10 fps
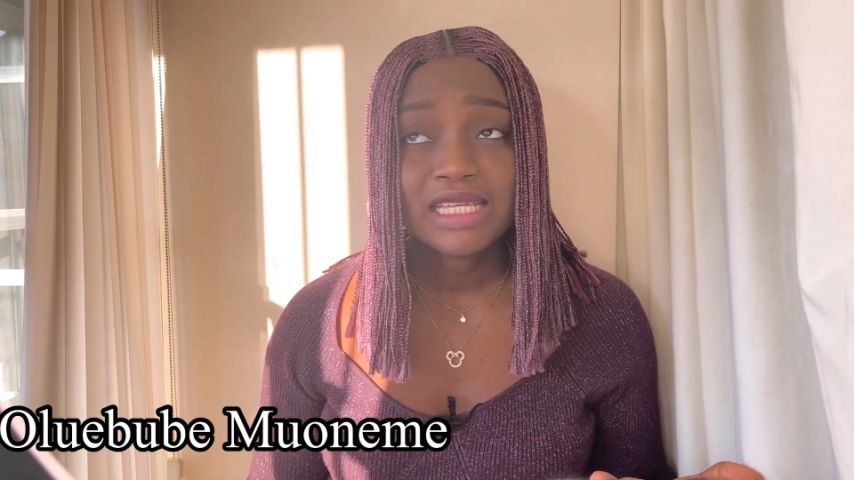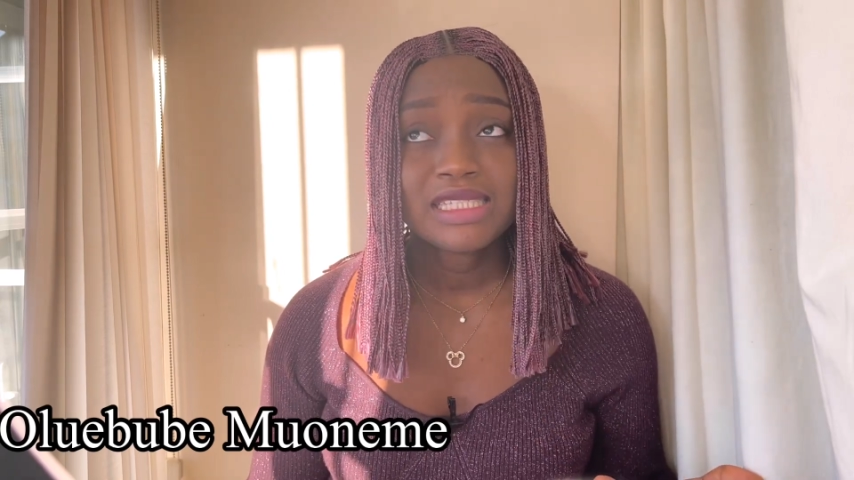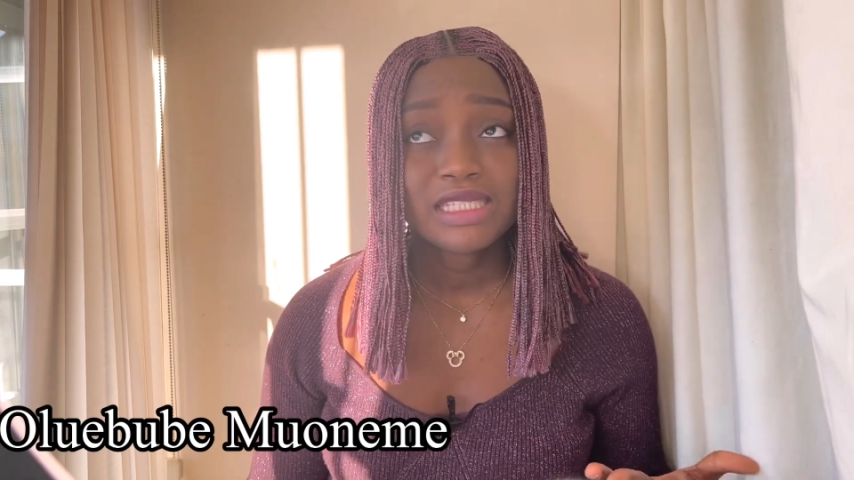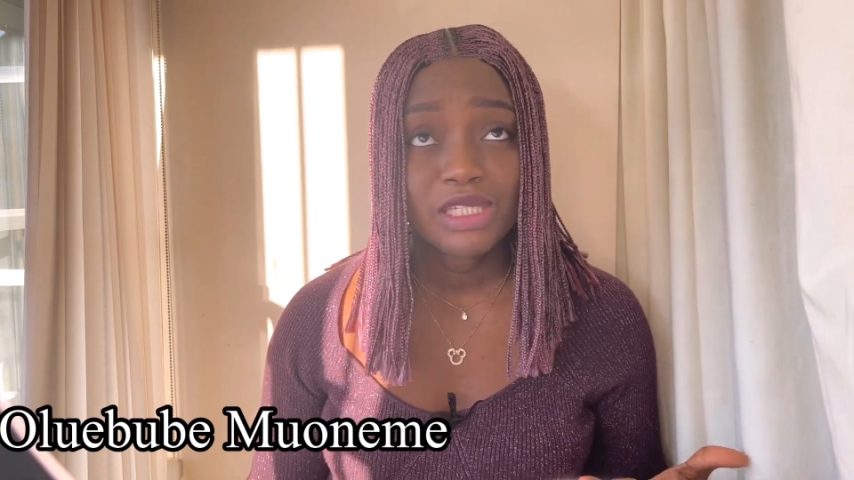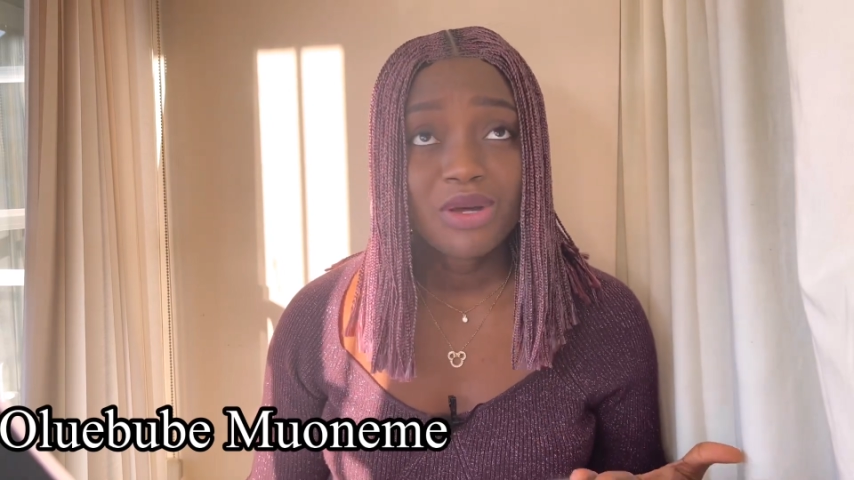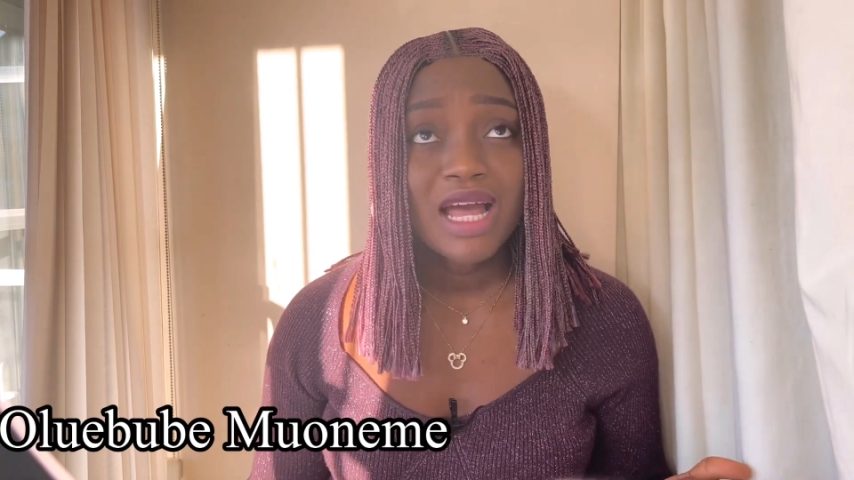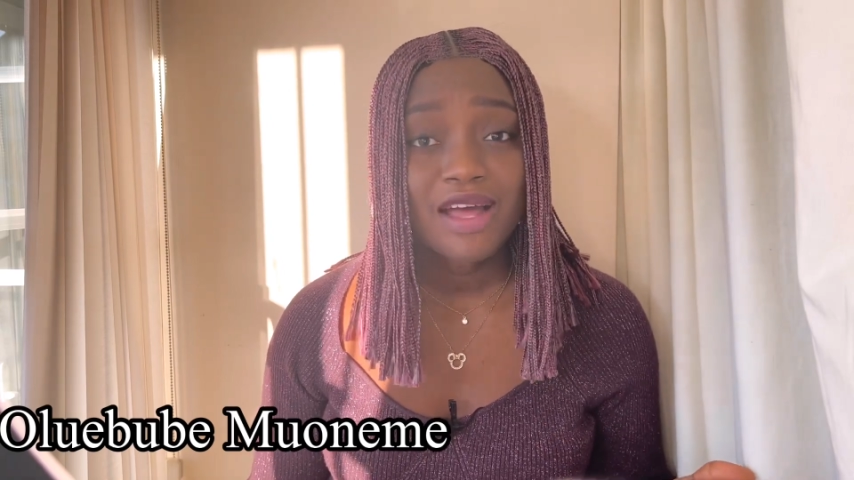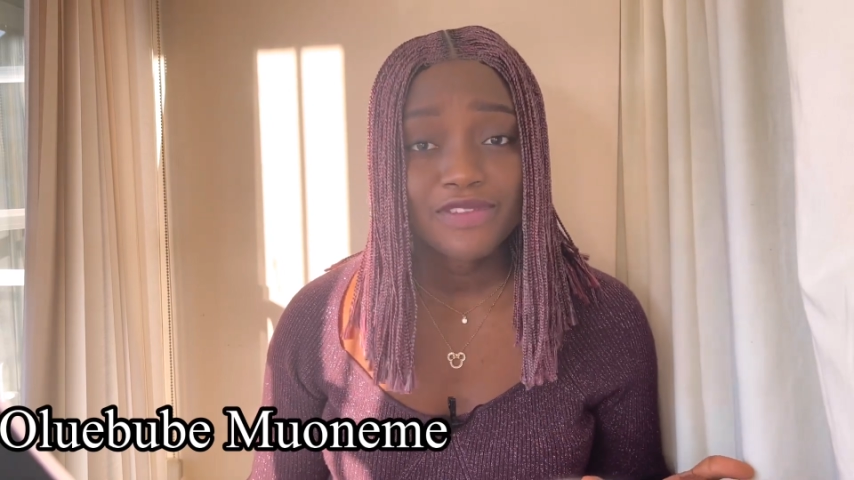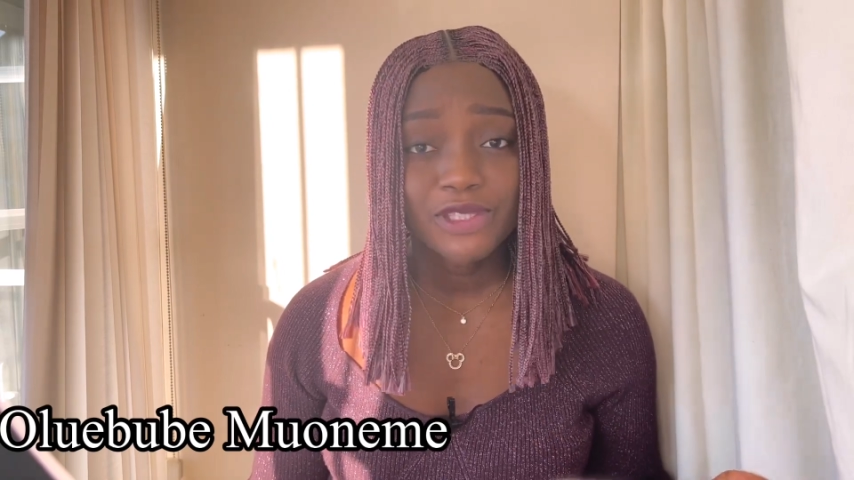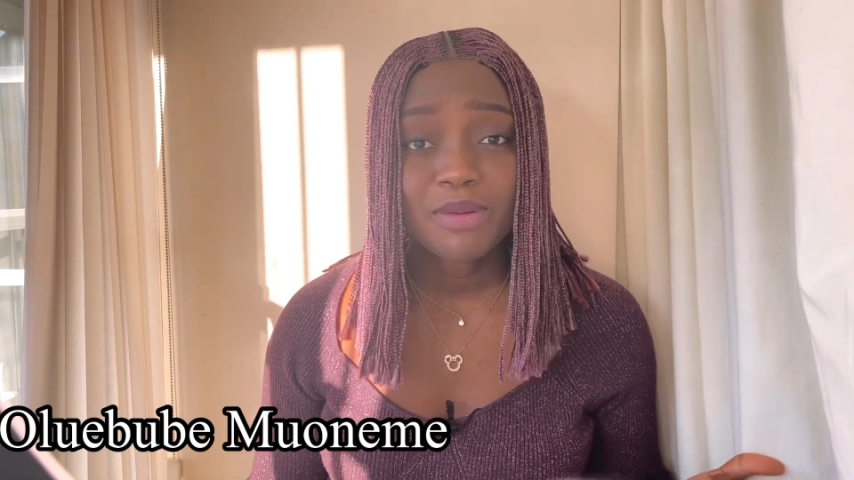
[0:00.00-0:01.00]
still
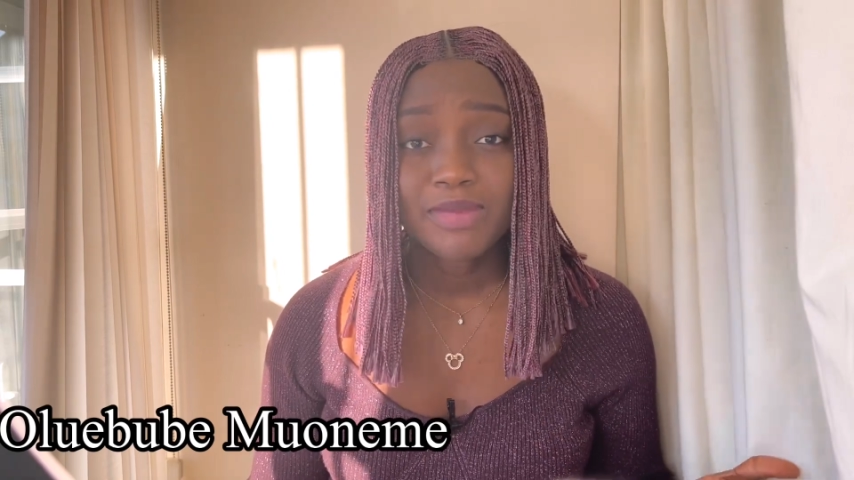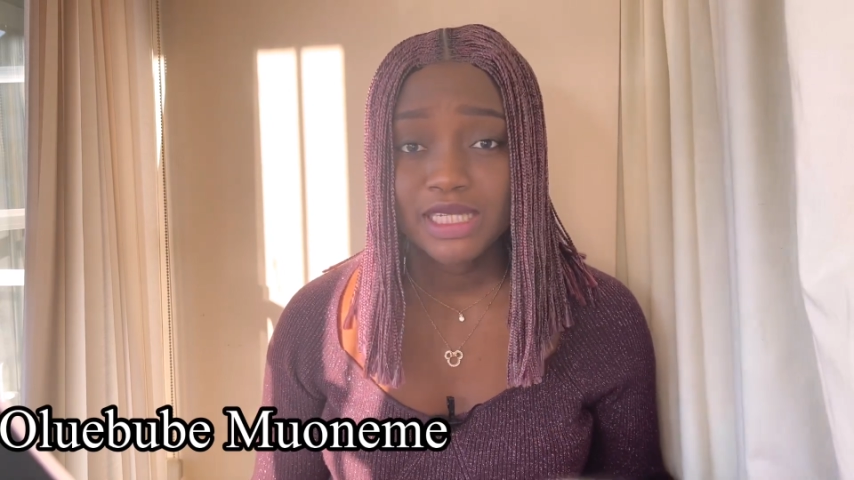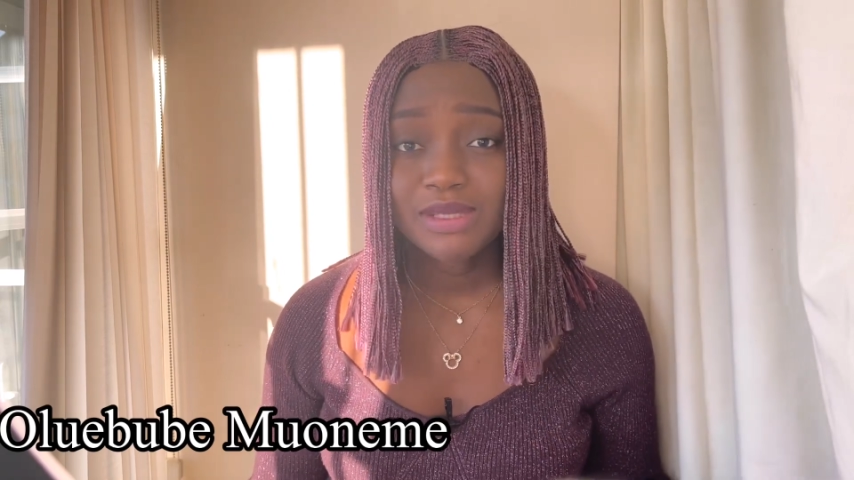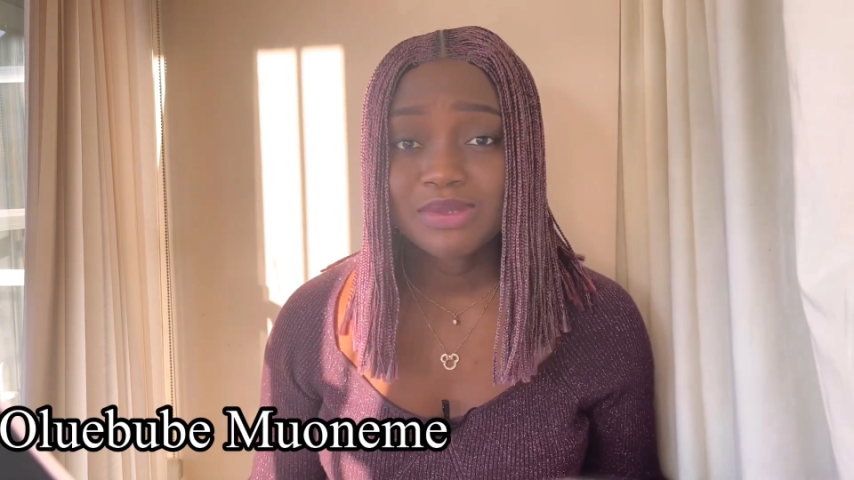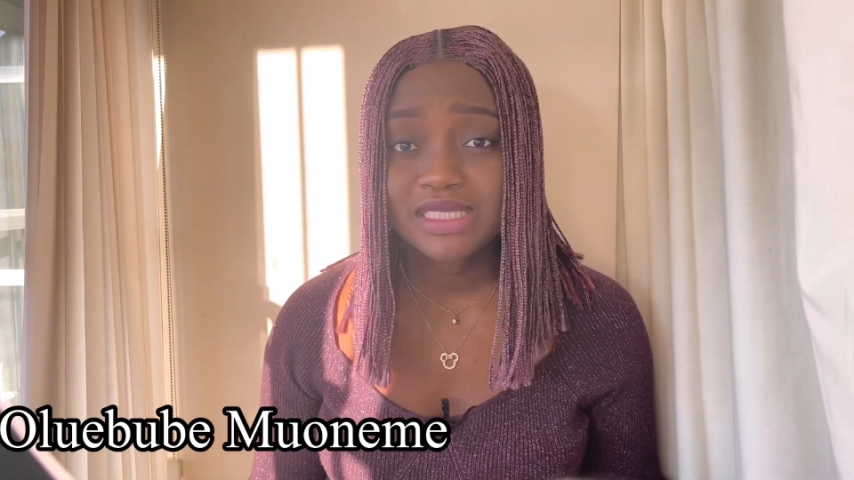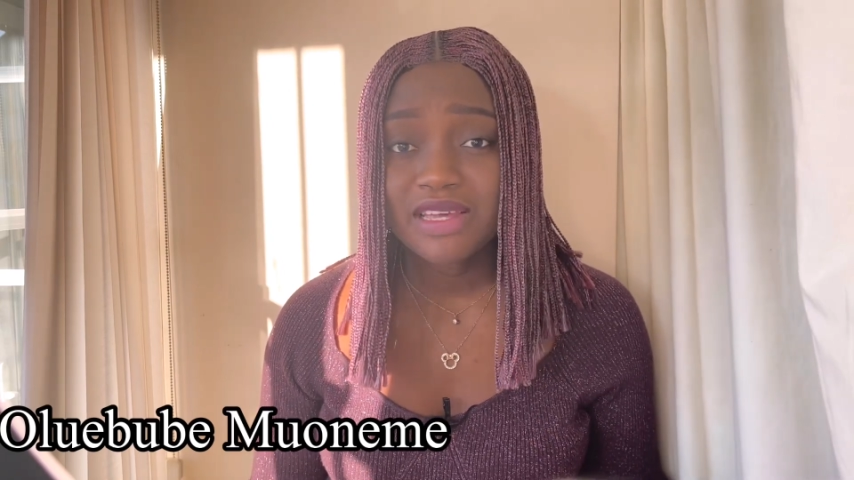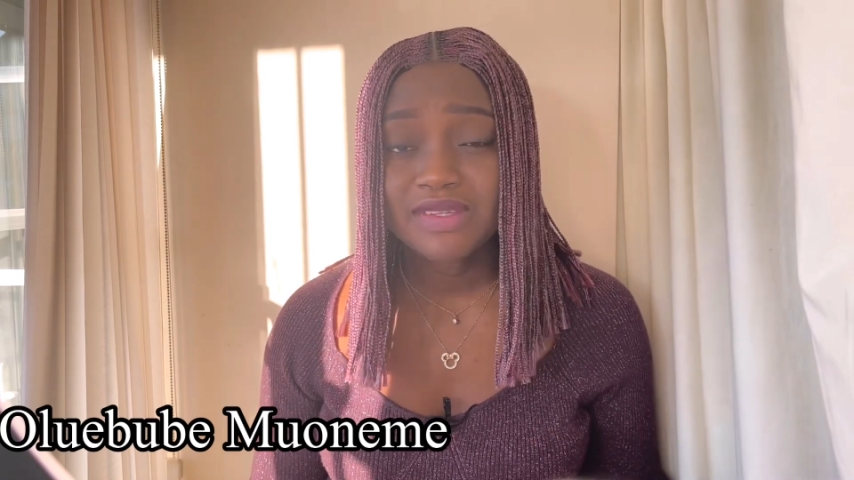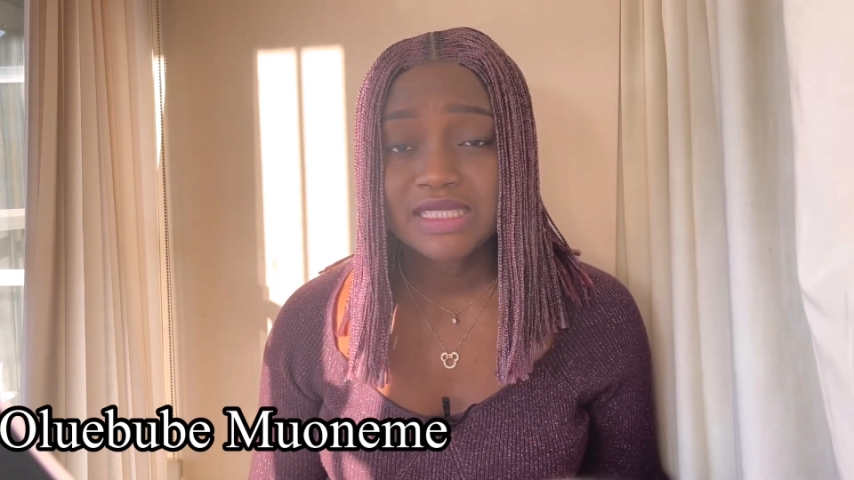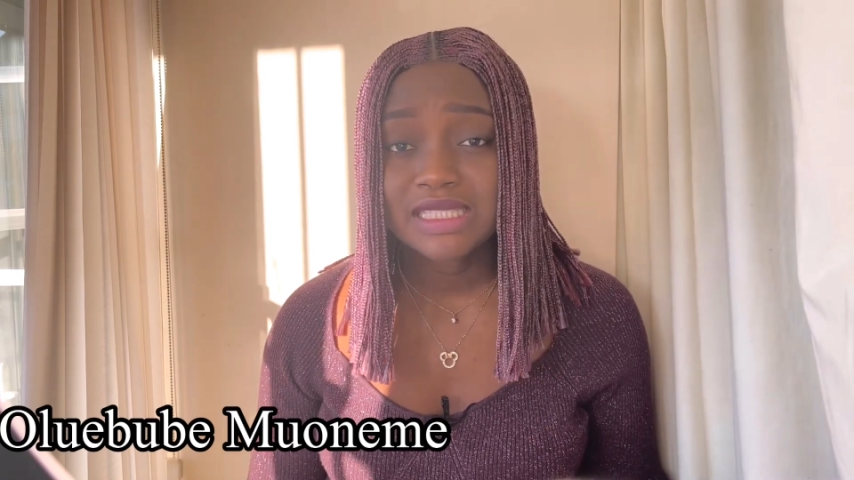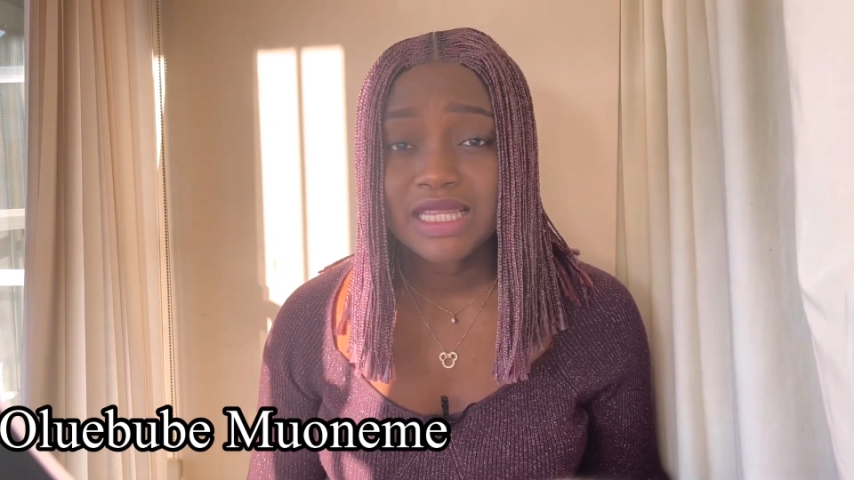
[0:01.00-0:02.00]
have some little
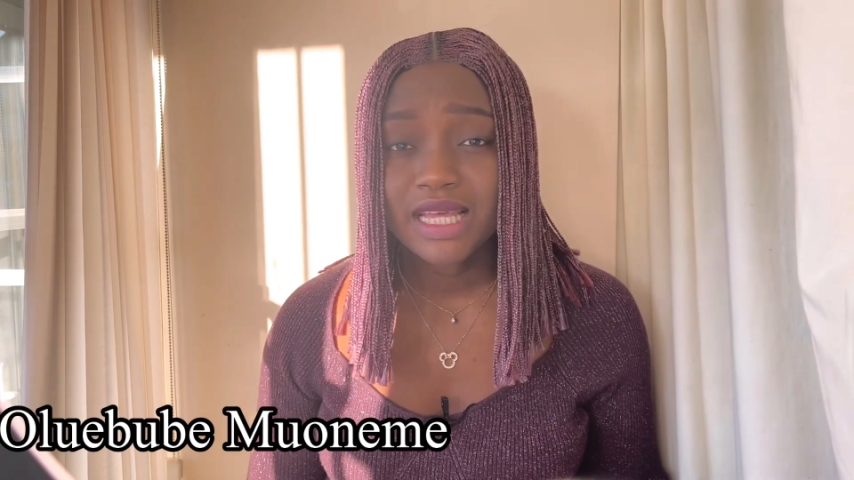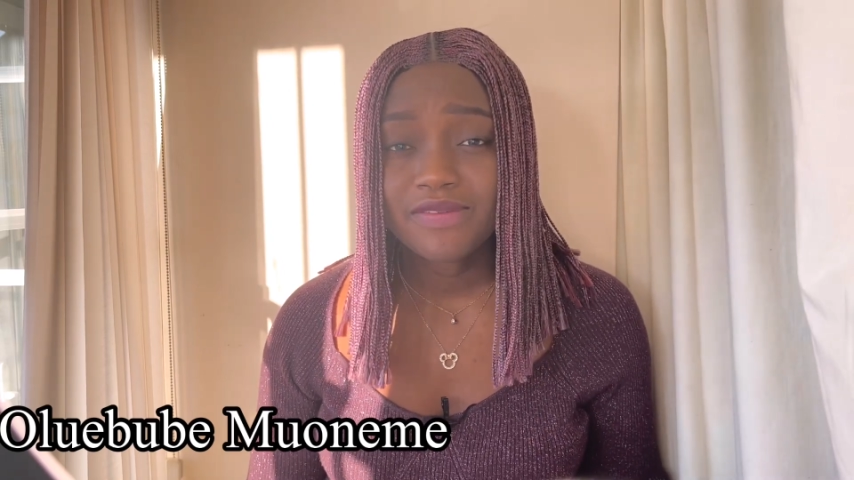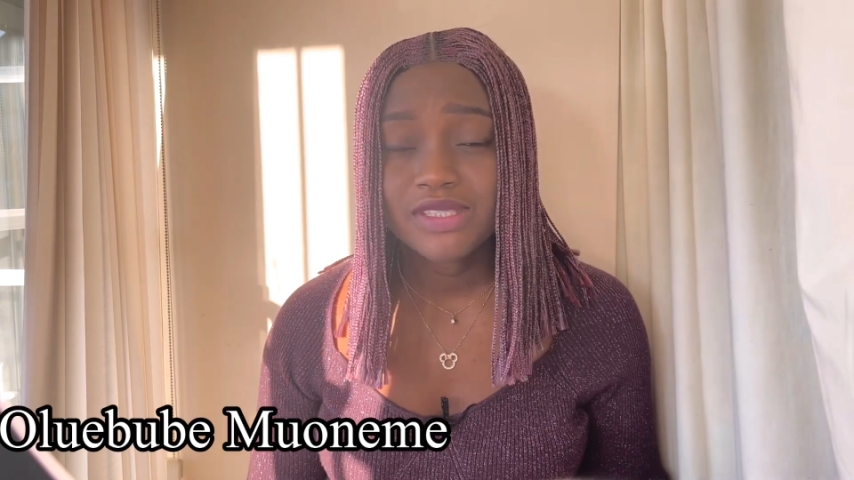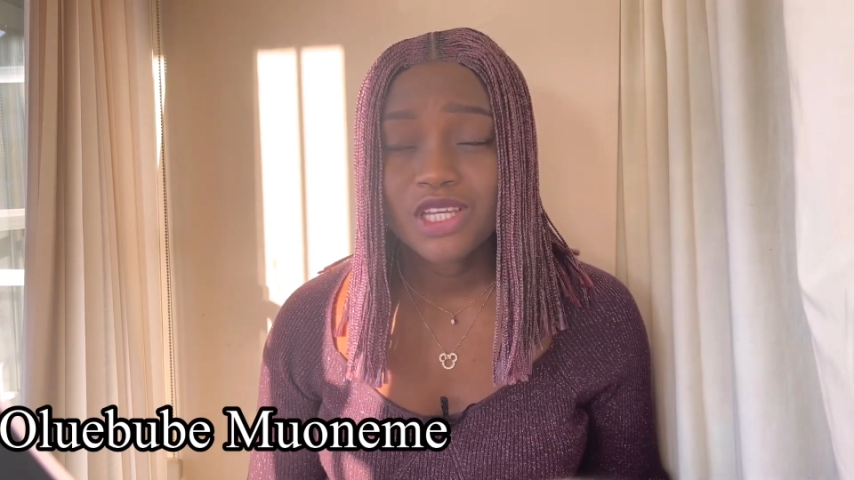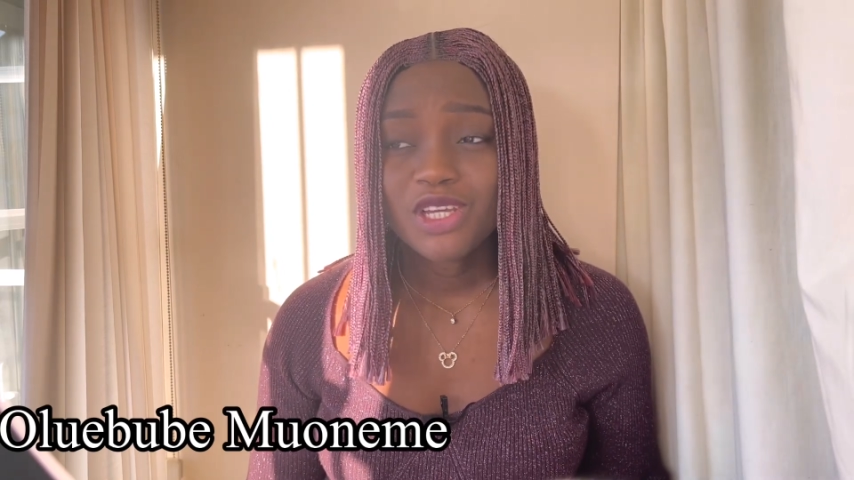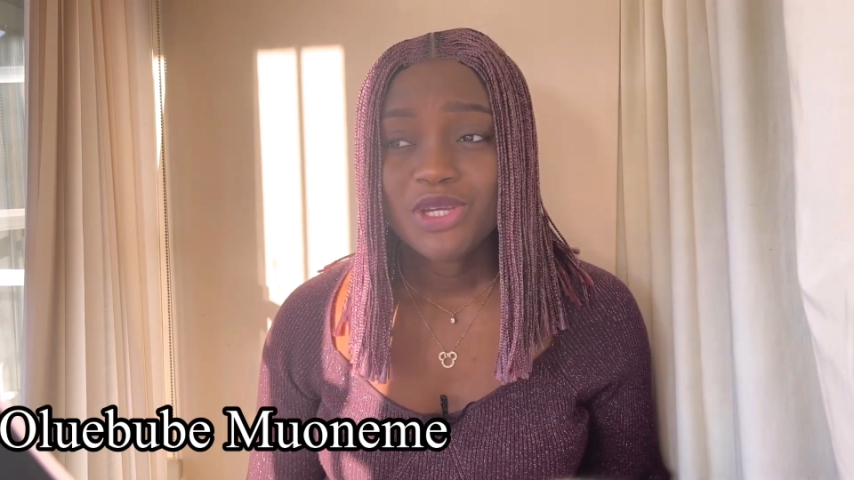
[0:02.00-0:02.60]
savings left.